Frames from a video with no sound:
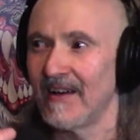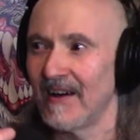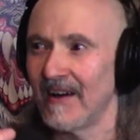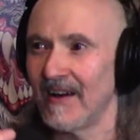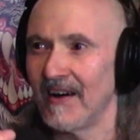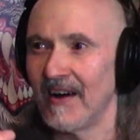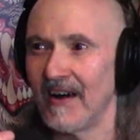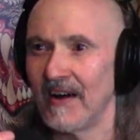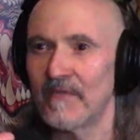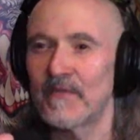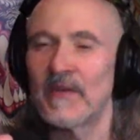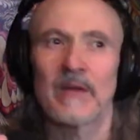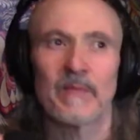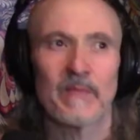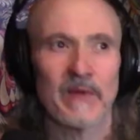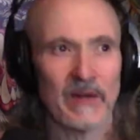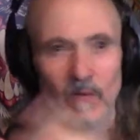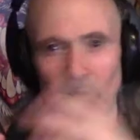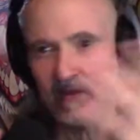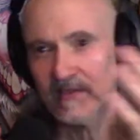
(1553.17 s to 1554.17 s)
uh, if
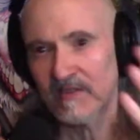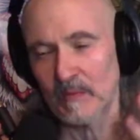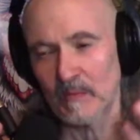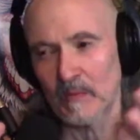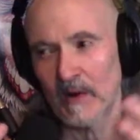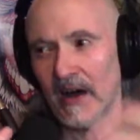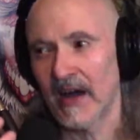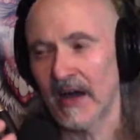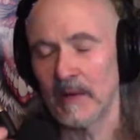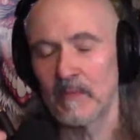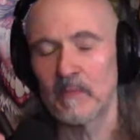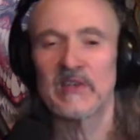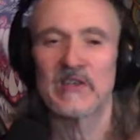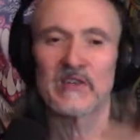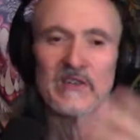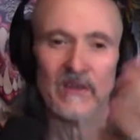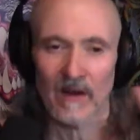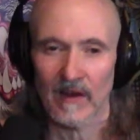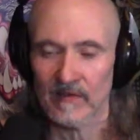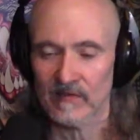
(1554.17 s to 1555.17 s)
anybody wants to buy it. But
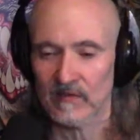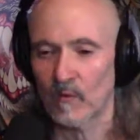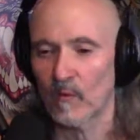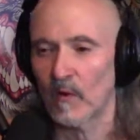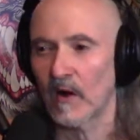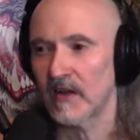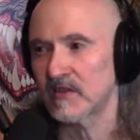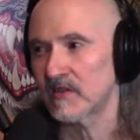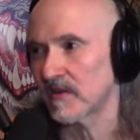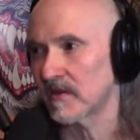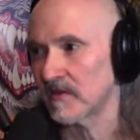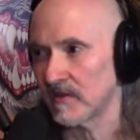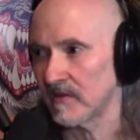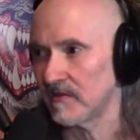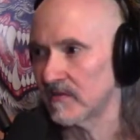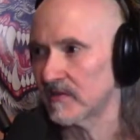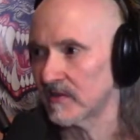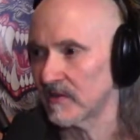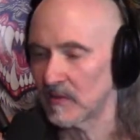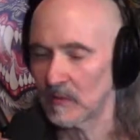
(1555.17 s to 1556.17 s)
you could also watch it on
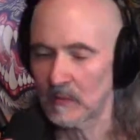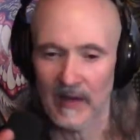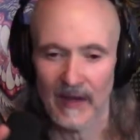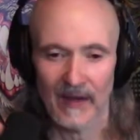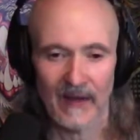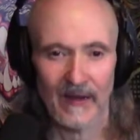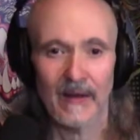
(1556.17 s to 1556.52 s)
YouTube.